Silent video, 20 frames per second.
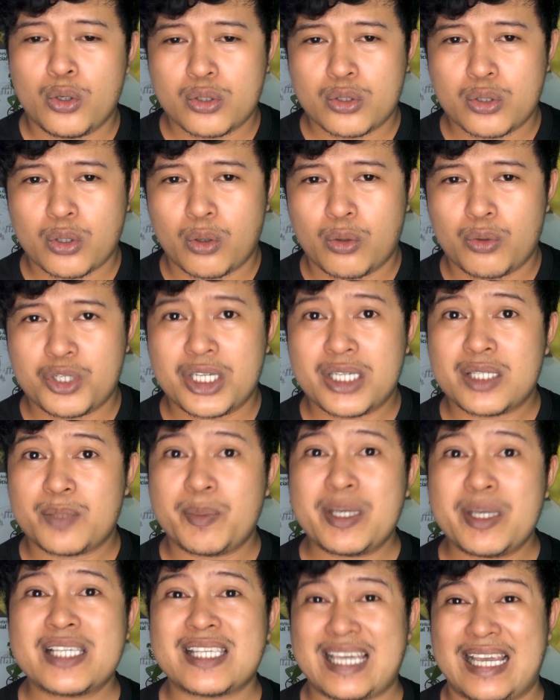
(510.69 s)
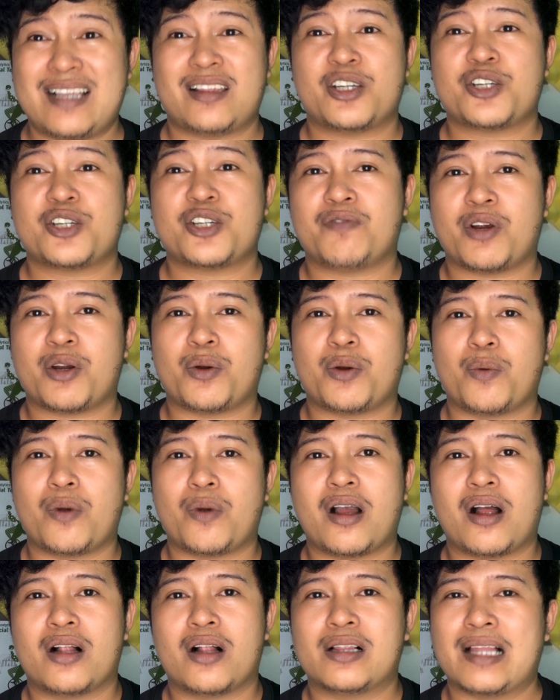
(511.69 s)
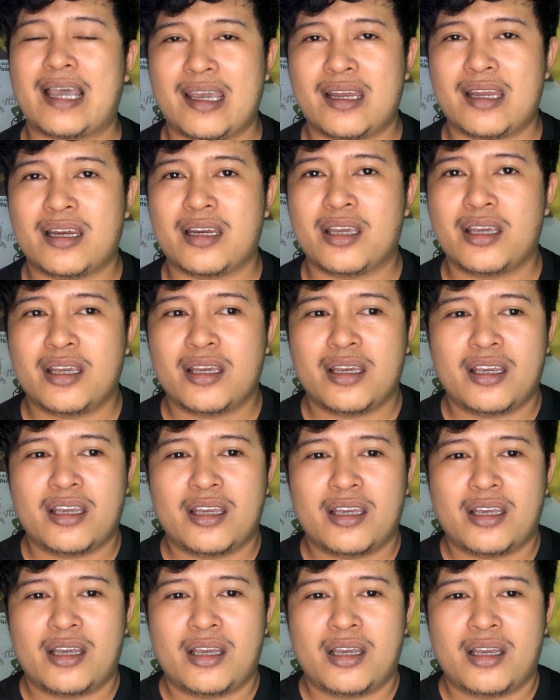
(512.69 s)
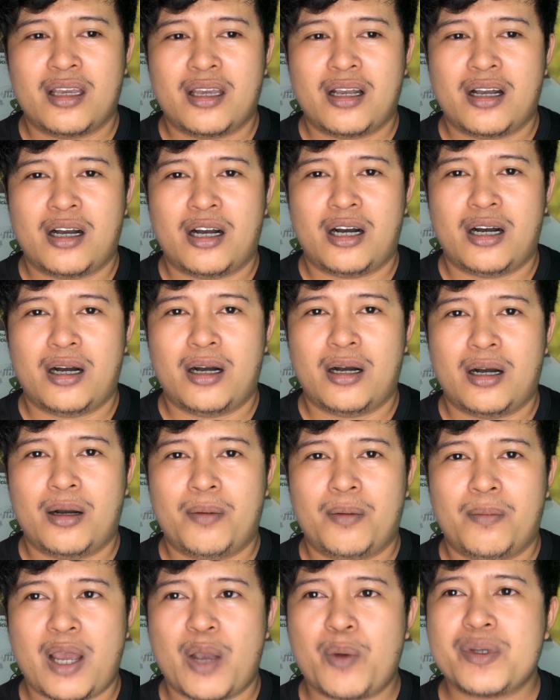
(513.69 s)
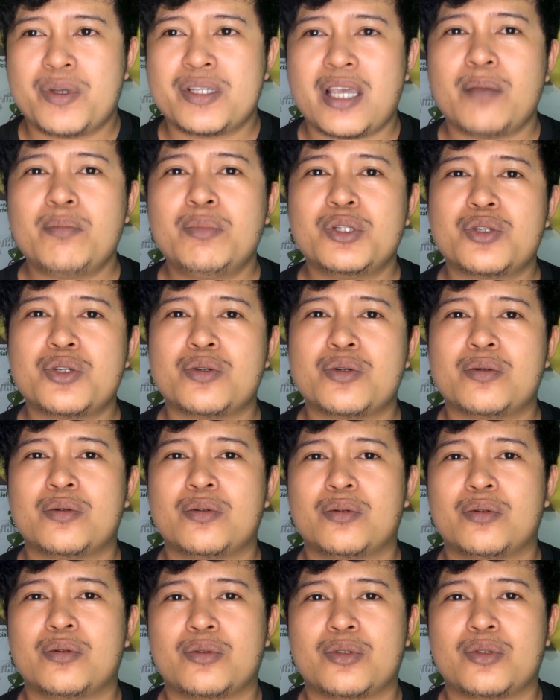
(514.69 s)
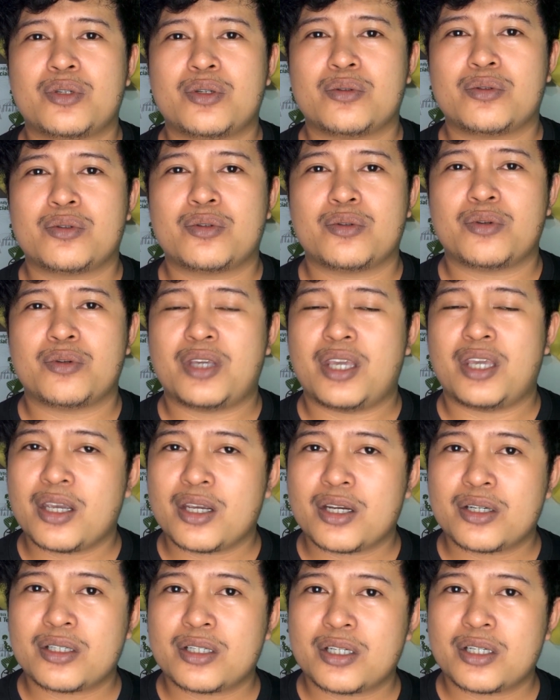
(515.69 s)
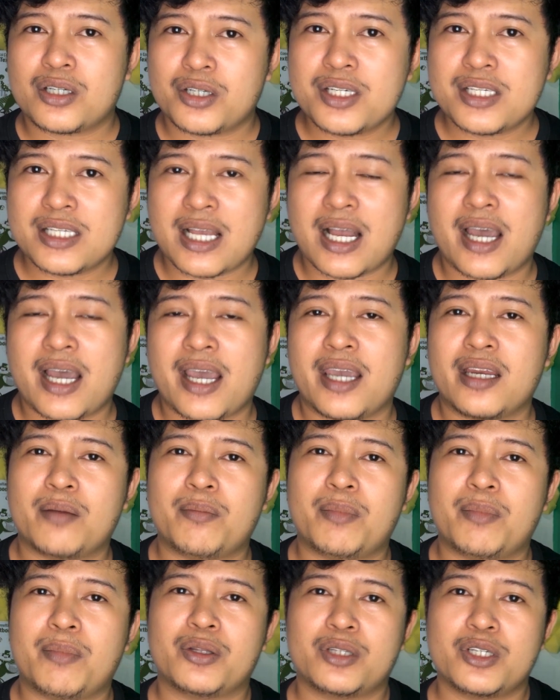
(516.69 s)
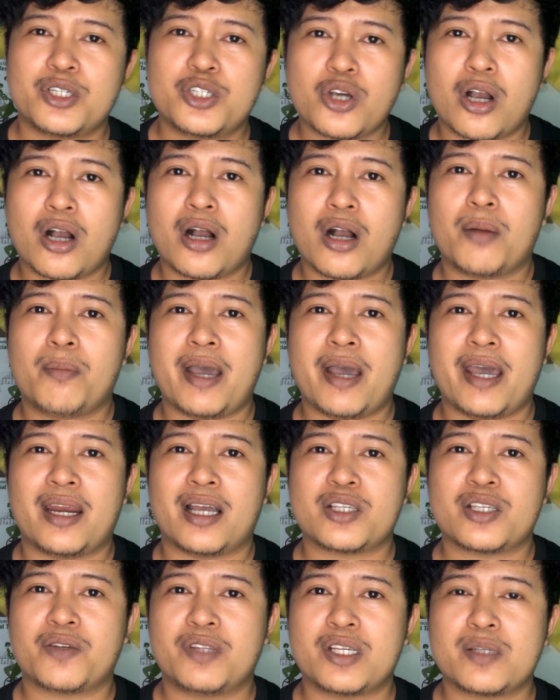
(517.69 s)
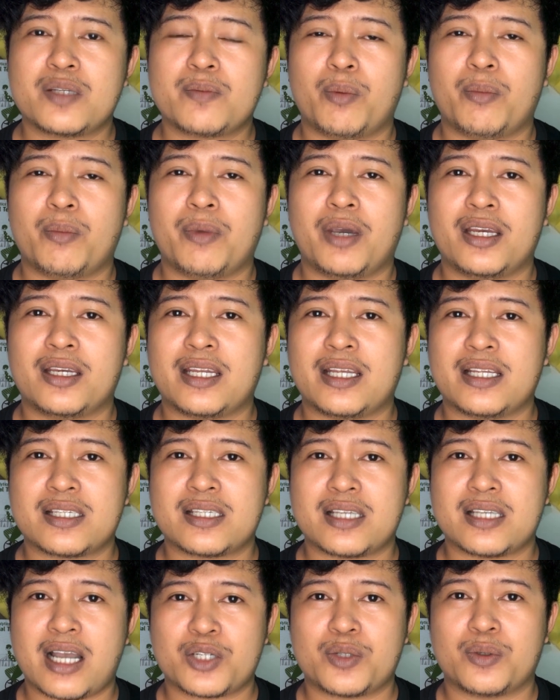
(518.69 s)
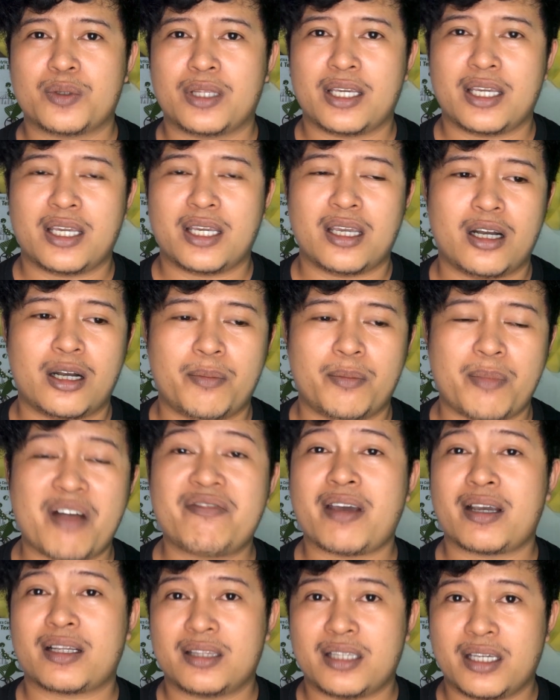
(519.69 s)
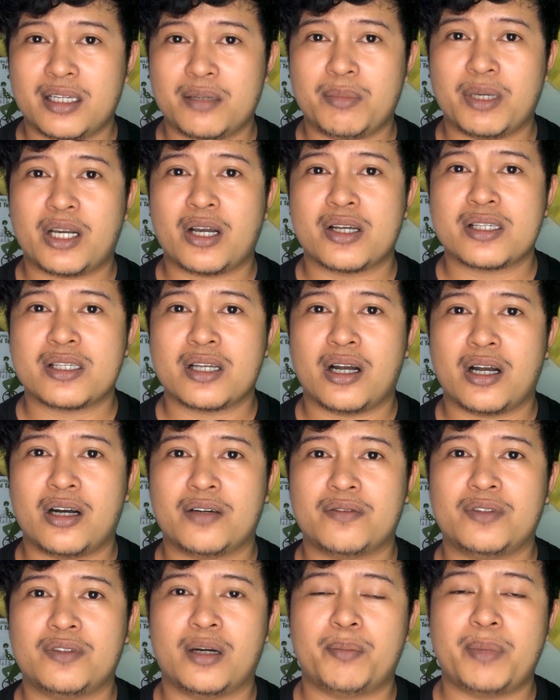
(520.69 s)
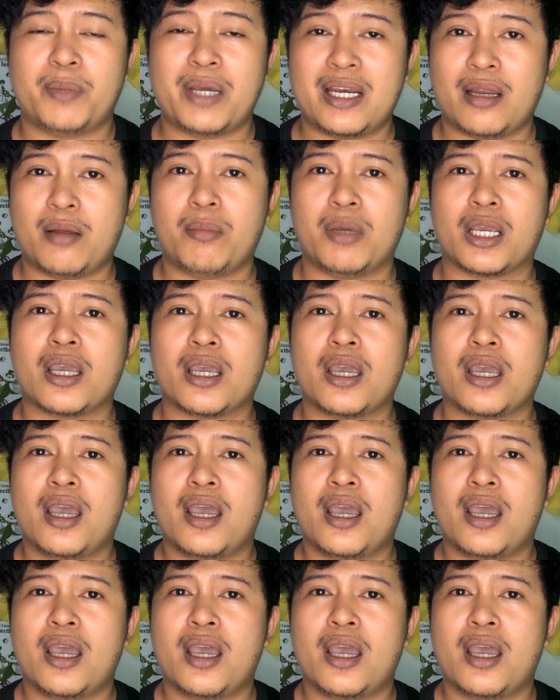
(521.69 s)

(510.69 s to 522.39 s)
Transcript: So she speaks English very well, and I was able to hear her side about the job, and as of this moment, it's actually affected because of the pandemic.